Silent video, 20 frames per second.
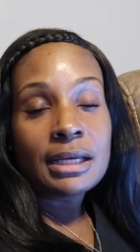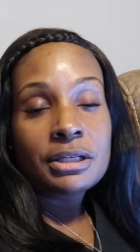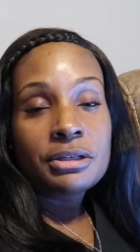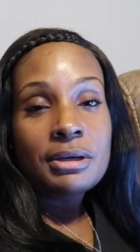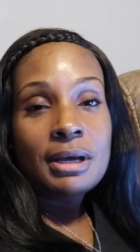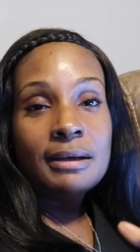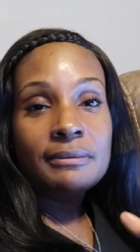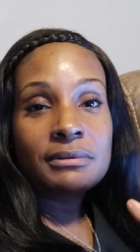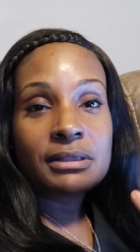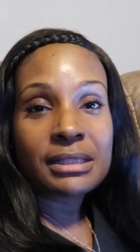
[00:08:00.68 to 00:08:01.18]
Like
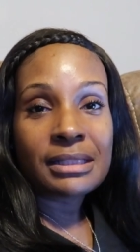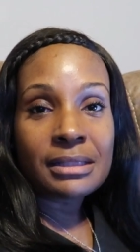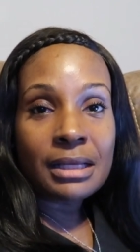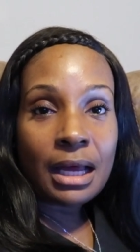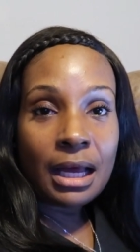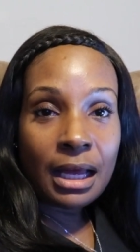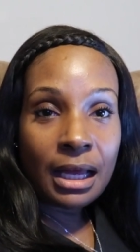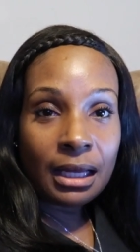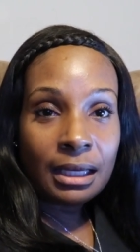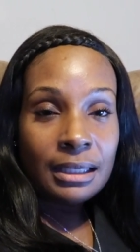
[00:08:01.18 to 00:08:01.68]
you have to
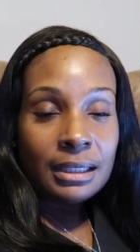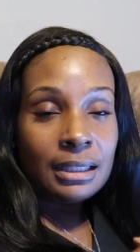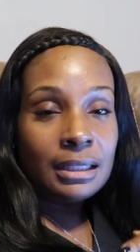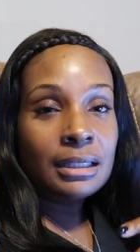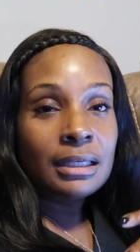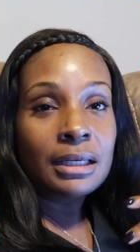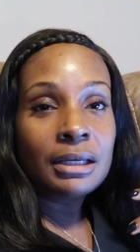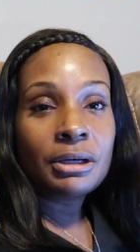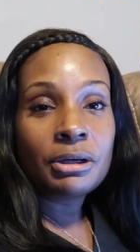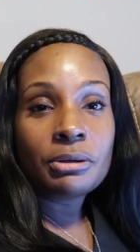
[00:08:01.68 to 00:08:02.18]
stock
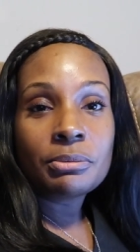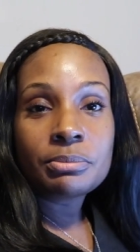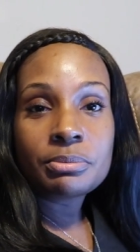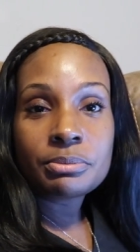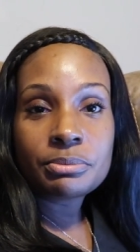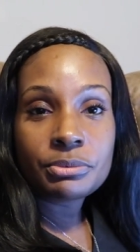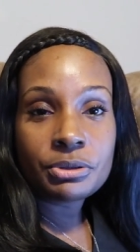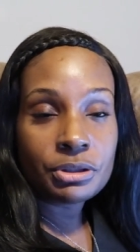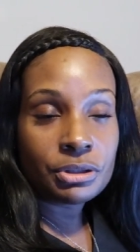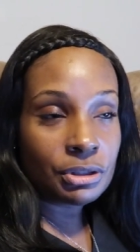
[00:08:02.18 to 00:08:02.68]
and help,
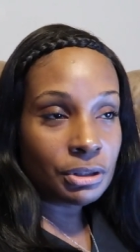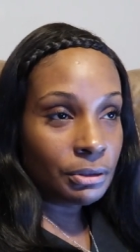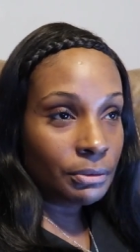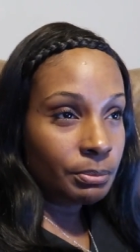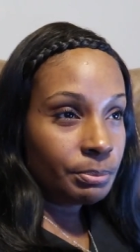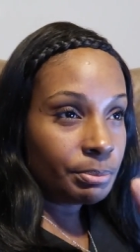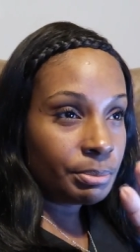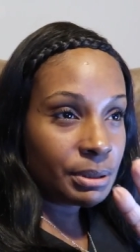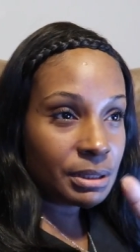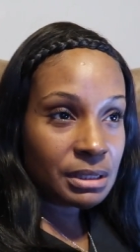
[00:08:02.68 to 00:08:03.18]
you know,
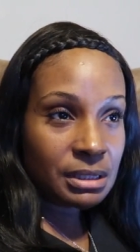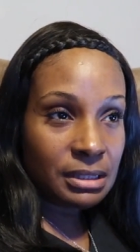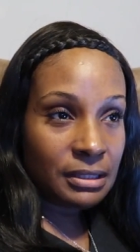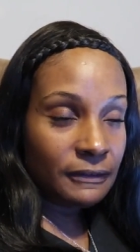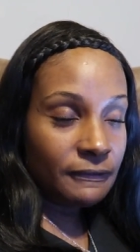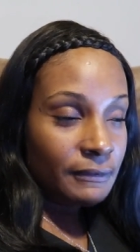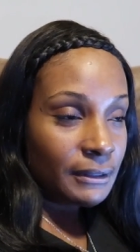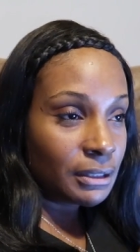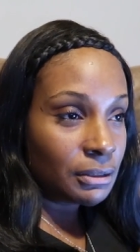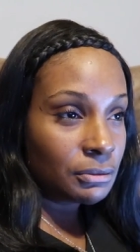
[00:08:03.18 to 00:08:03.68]
put
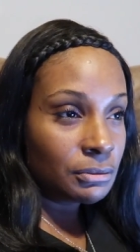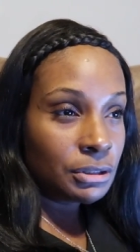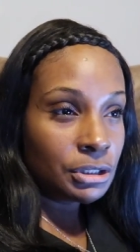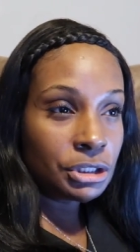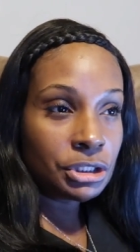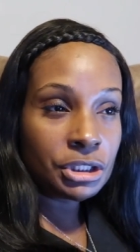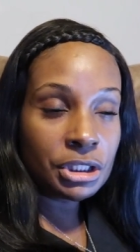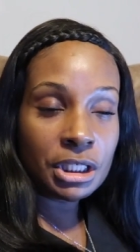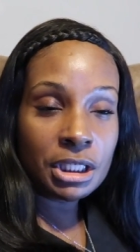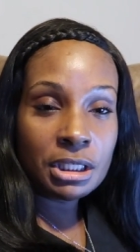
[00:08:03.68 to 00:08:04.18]
stuff out on the
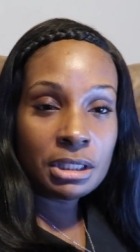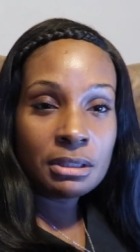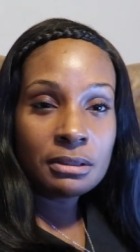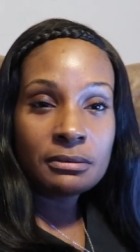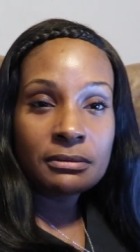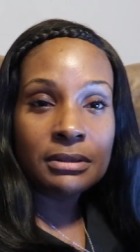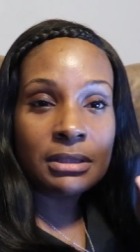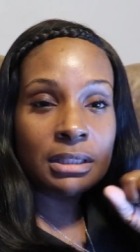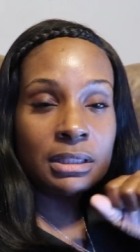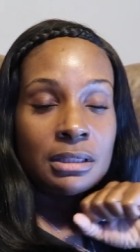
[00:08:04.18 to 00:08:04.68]

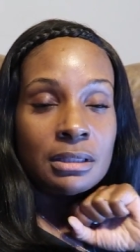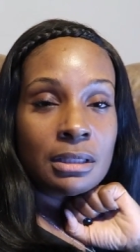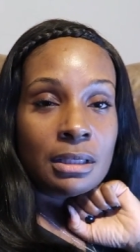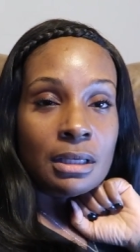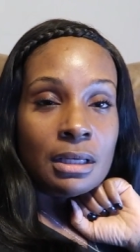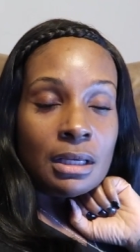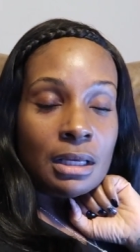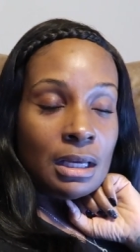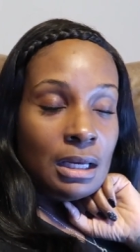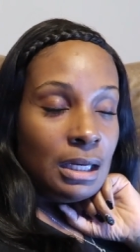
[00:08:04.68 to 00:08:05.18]
shelves and,
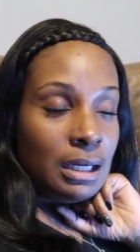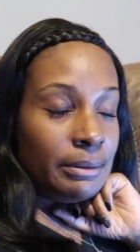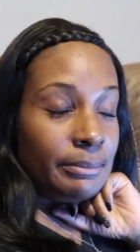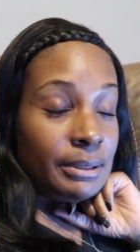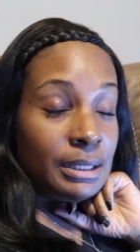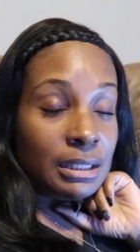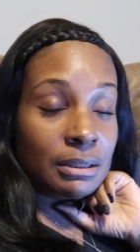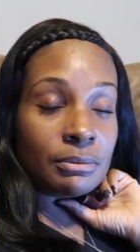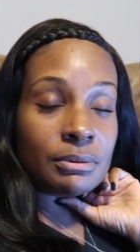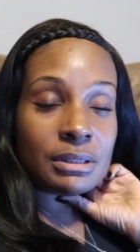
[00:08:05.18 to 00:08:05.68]
I
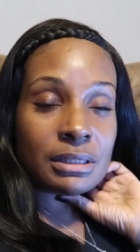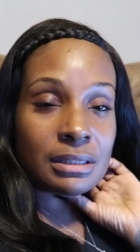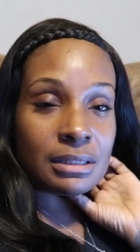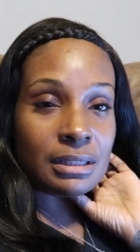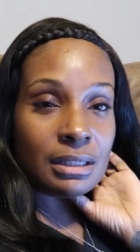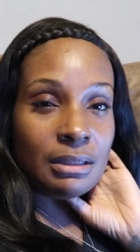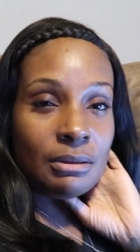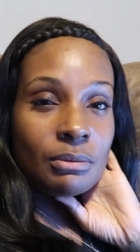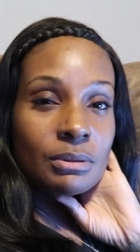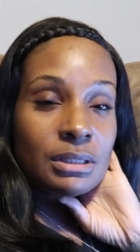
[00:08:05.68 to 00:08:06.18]
mean, it was
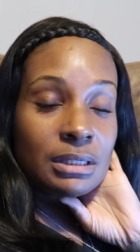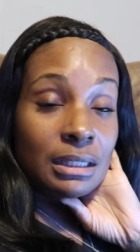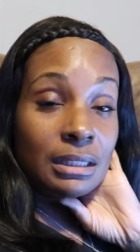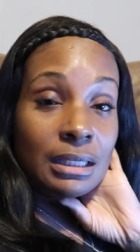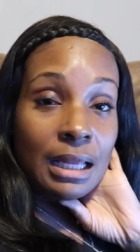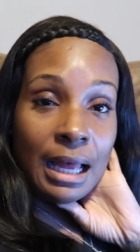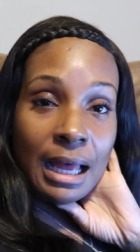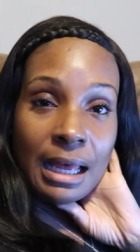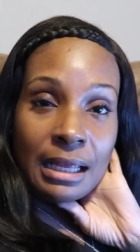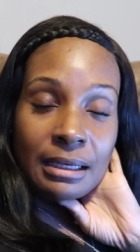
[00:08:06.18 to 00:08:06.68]
it was a
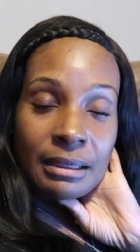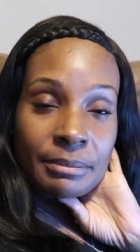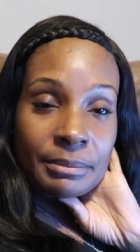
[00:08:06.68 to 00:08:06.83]
lot.